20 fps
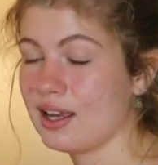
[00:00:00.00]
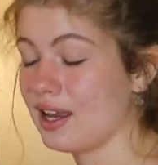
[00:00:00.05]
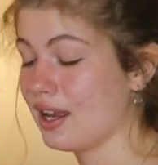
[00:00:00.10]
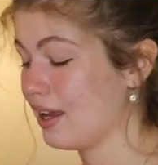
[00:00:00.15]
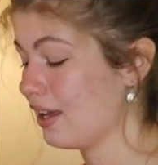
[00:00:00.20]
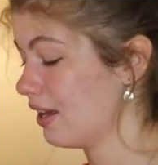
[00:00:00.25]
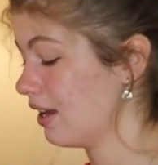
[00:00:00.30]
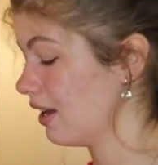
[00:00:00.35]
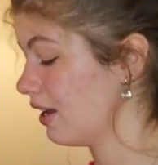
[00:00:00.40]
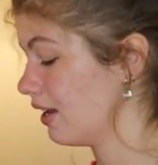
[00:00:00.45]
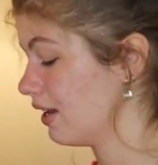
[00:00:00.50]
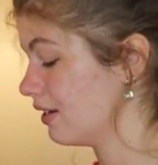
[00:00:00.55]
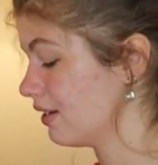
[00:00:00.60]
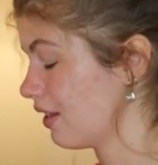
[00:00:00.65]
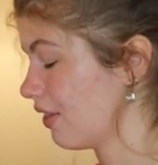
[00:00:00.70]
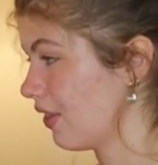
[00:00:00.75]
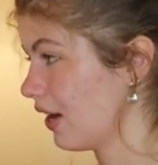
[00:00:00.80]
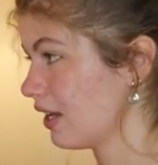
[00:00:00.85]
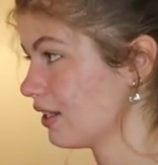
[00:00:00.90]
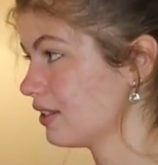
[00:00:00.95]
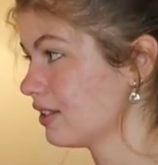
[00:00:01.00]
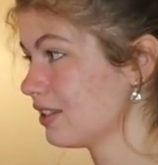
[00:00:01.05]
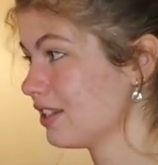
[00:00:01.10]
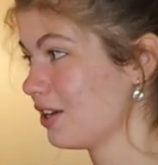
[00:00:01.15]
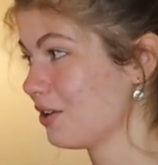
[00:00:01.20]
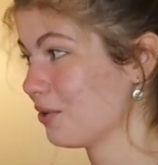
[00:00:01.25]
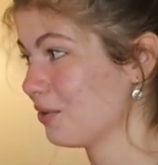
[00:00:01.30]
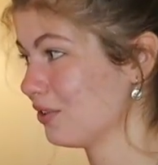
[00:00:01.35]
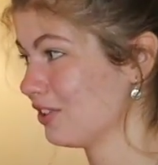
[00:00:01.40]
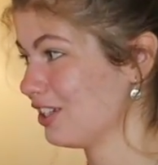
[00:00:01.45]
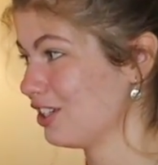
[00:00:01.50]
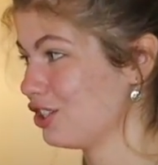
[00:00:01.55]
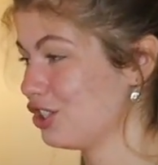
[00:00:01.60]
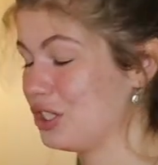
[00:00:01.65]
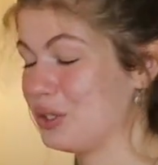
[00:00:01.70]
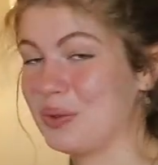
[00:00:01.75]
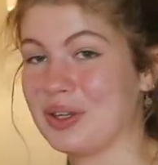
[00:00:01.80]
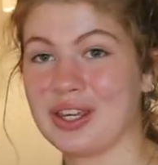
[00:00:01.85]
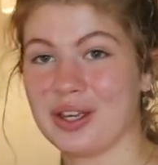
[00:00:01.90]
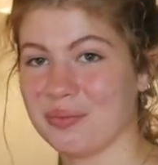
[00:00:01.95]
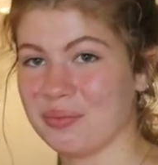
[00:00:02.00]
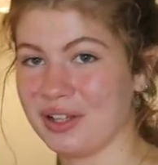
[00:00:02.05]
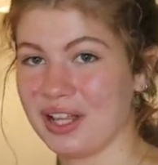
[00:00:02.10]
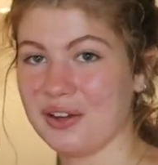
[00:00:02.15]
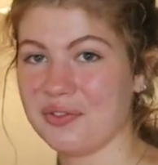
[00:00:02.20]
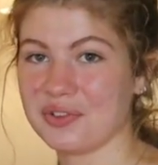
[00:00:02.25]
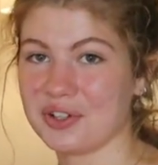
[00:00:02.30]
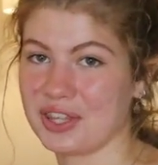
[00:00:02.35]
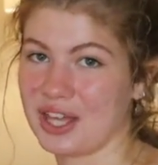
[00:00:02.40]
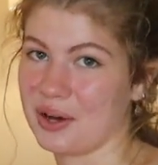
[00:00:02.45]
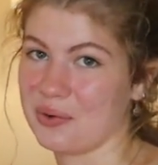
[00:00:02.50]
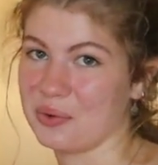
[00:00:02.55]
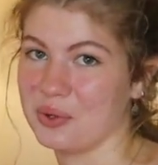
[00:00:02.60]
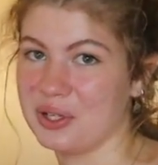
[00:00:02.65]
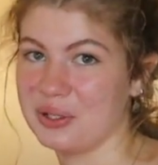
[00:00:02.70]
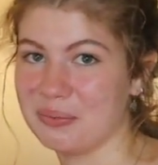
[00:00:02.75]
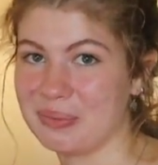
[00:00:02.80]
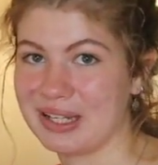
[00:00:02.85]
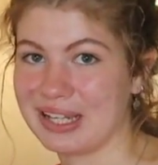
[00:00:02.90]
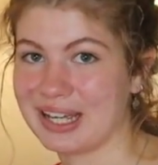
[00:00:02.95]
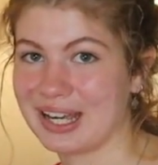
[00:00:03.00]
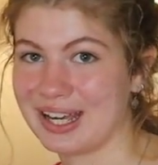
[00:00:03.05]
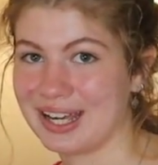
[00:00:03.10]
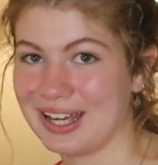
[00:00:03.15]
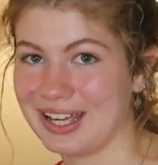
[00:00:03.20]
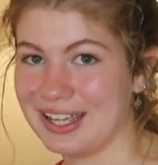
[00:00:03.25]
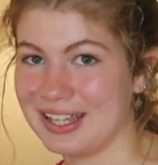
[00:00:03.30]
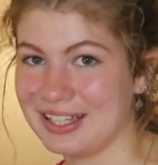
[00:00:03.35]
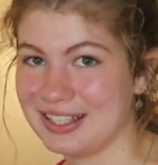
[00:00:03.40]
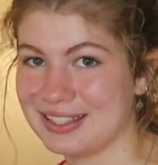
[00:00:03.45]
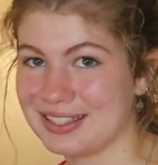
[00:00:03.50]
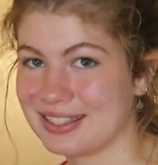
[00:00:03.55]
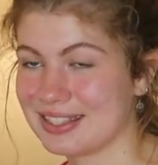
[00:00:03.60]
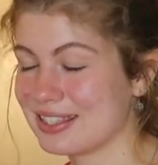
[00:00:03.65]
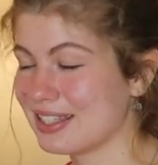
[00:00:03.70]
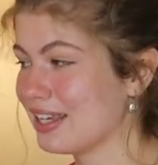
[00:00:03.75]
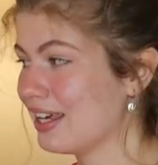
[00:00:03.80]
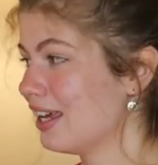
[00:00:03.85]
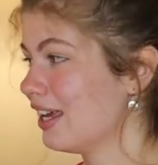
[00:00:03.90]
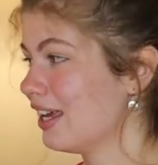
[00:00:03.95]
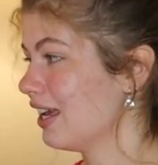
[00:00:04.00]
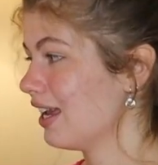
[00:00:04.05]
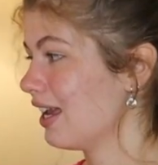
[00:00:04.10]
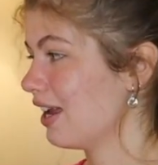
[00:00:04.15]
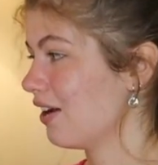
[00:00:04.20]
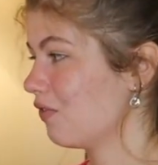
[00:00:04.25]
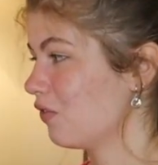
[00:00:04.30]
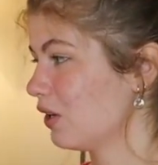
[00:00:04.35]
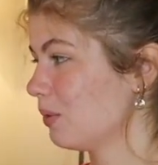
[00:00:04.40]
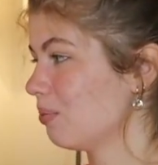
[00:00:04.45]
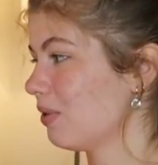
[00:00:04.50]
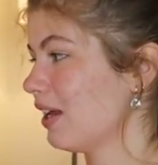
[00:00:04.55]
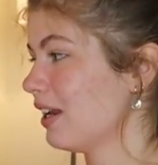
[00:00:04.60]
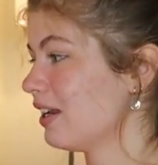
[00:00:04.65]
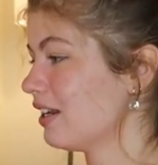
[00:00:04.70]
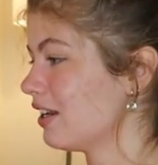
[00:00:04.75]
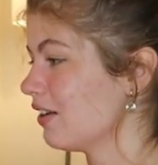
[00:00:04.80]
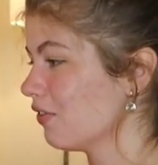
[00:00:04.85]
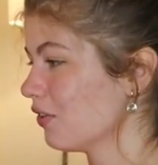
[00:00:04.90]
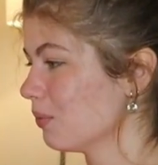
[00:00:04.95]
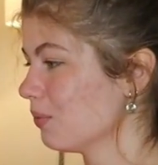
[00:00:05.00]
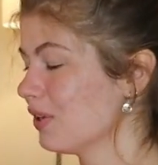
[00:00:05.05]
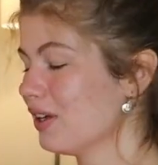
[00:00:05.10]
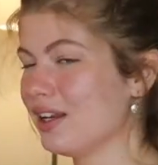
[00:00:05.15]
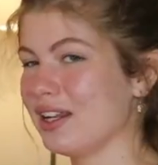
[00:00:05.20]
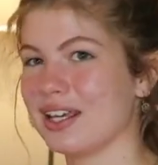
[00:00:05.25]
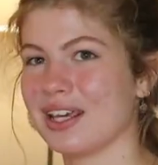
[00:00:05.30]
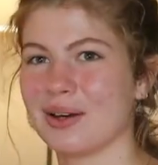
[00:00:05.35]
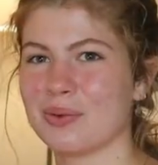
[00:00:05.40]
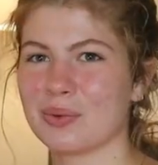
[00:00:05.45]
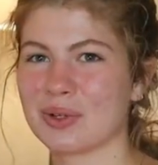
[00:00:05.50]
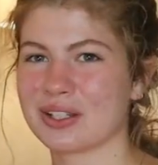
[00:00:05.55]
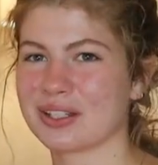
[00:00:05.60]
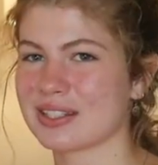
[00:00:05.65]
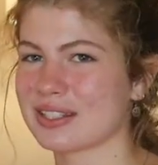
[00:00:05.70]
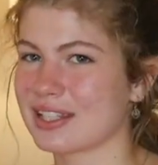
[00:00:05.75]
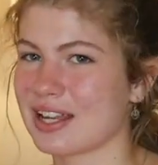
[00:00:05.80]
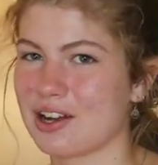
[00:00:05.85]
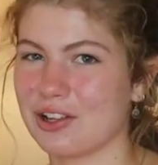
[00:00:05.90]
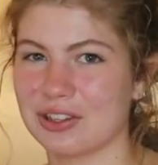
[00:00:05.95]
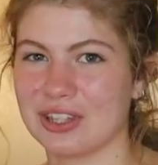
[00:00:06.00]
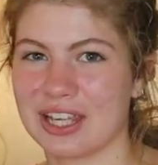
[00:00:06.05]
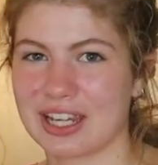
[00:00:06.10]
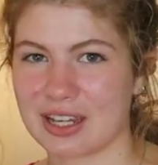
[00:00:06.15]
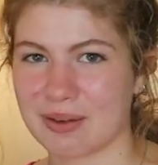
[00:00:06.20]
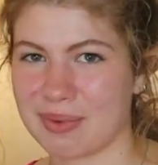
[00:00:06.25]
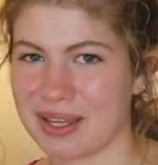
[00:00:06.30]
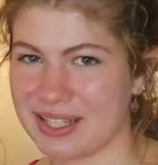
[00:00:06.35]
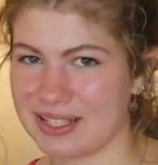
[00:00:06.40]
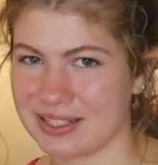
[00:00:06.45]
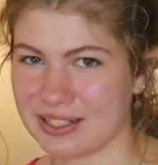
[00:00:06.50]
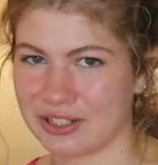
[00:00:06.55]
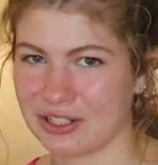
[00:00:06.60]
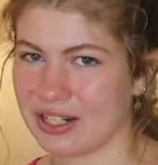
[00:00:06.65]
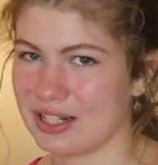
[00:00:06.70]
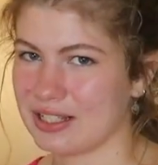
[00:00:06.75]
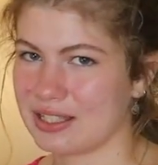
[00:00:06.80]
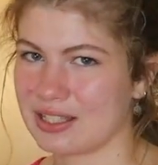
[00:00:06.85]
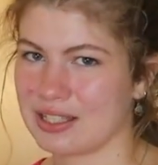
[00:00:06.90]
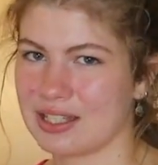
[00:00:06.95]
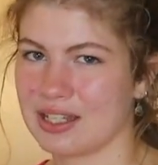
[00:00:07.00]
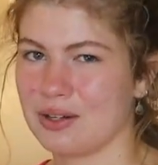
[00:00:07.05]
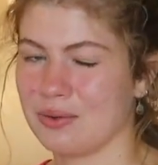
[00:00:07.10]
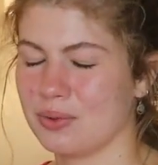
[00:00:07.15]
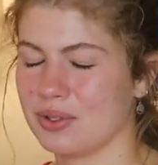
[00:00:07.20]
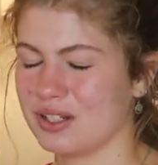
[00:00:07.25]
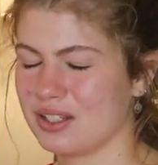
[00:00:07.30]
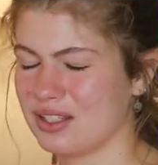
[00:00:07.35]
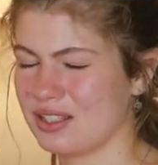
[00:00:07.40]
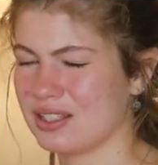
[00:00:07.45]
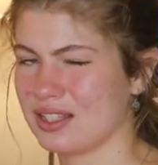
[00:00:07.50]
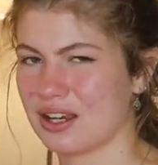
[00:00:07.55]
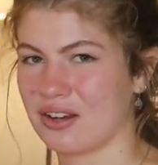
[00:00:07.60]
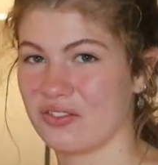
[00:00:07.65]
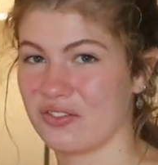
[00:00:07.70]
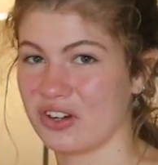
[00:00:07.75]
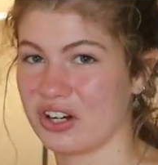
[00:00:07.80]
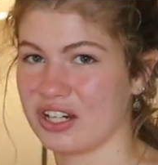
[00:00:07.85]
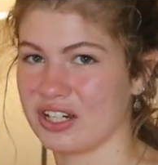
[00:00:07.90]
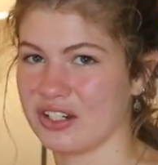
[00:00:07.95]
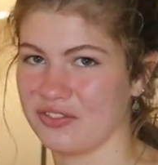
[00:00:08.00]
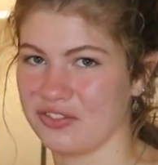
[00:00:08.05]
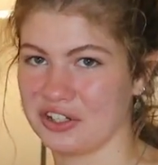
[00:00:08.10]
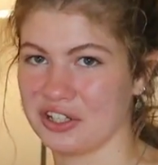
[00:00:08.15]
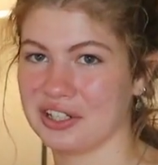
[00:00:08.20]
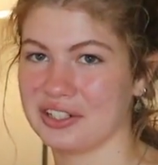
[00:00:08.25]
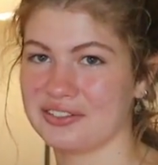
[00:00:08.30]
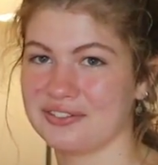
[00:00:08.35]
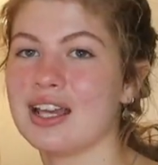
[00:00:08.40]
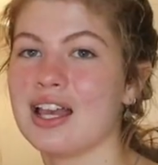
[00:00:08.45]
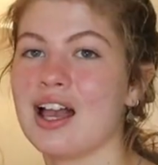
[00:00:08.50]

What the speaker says: And that's the only G we can play for that one, because if we played a different one, it wouldn't sound like Amazing Grace. It would sound very different.